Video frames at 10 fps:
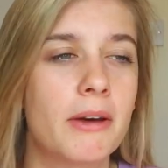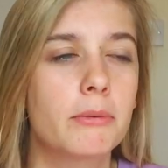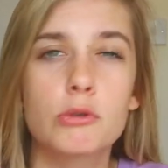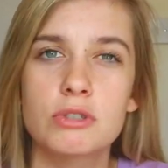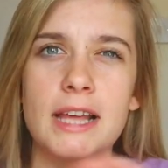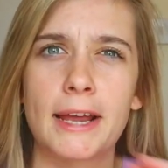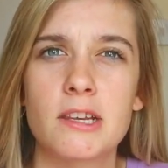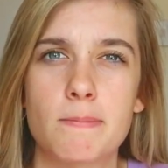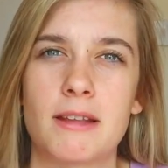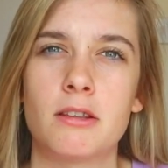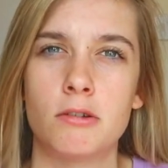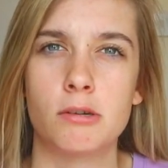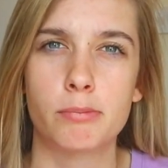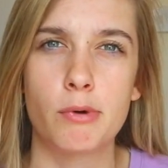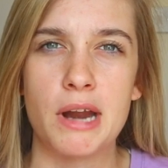Now, I'm not saying he's better than
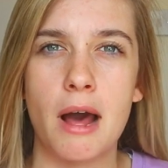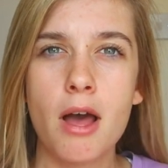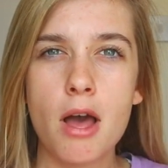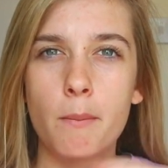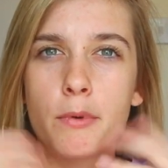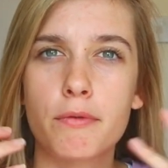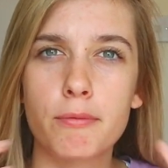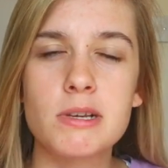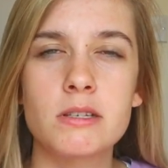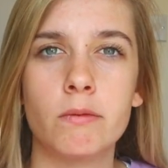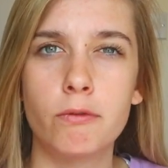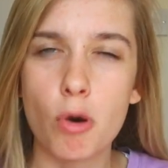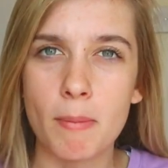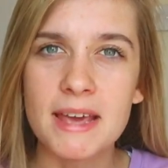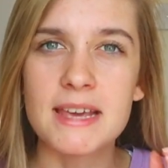De Bruyne, but off recent
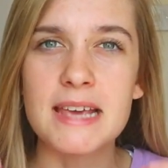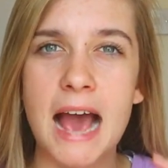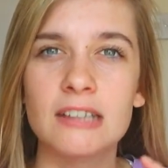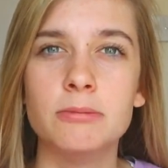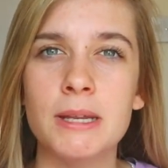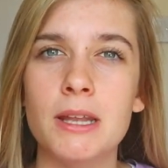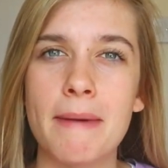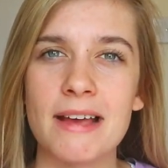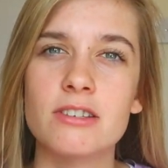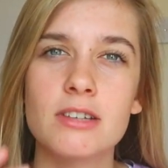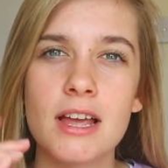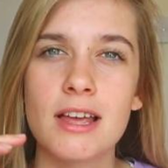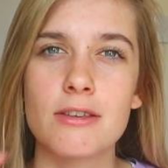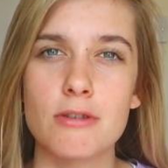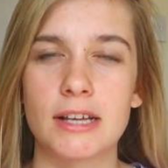form, he has been the best.
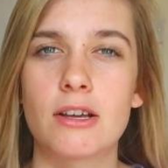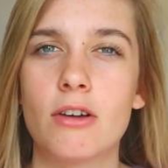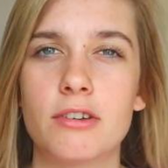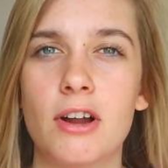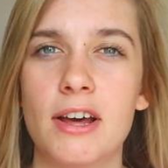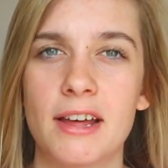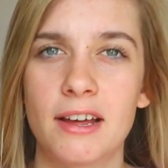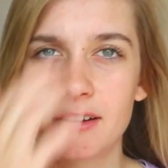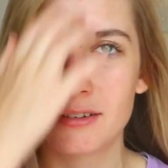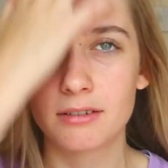You, like, can't deny that.